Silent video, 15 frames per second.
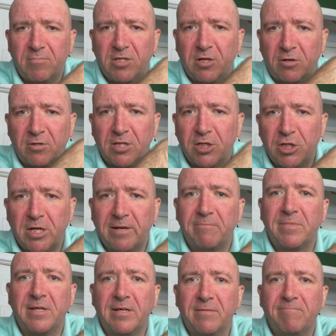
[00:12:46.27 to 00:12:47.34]
donut-shaped
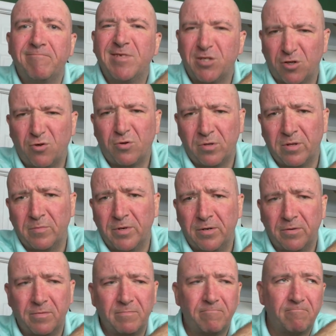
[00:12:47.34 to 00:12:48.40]
thing. There's a hole in it.